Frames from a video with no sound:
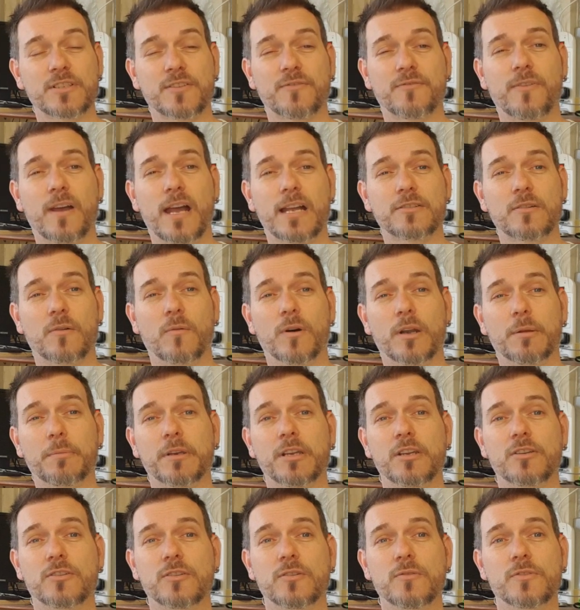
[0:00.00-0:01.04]
In fact, what I'm
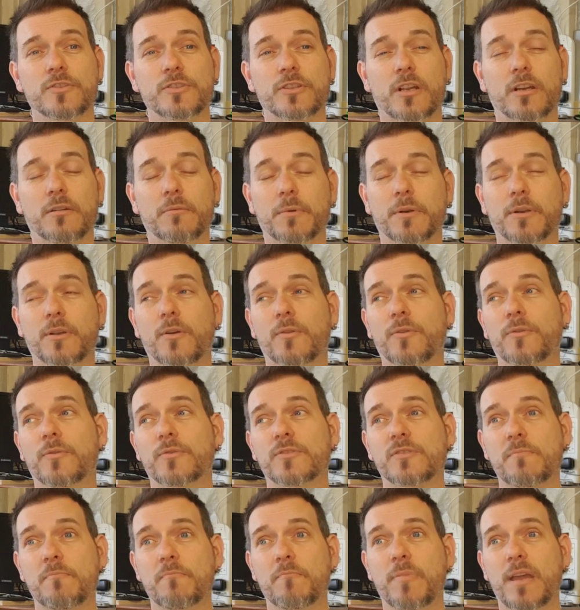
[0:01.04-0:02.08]
going to do is I'm going to go through
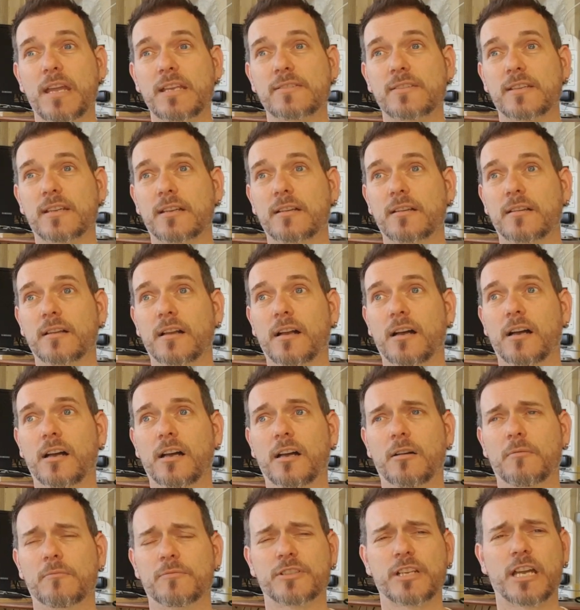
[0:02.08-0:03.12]
some basic
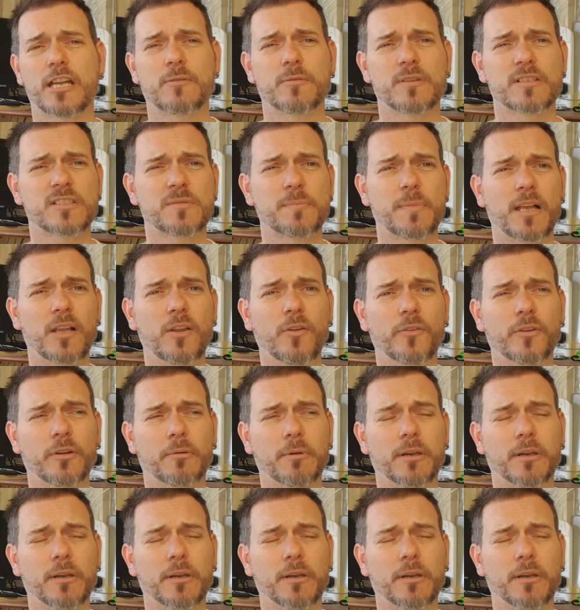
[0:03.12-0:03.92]
Shadowrun spells.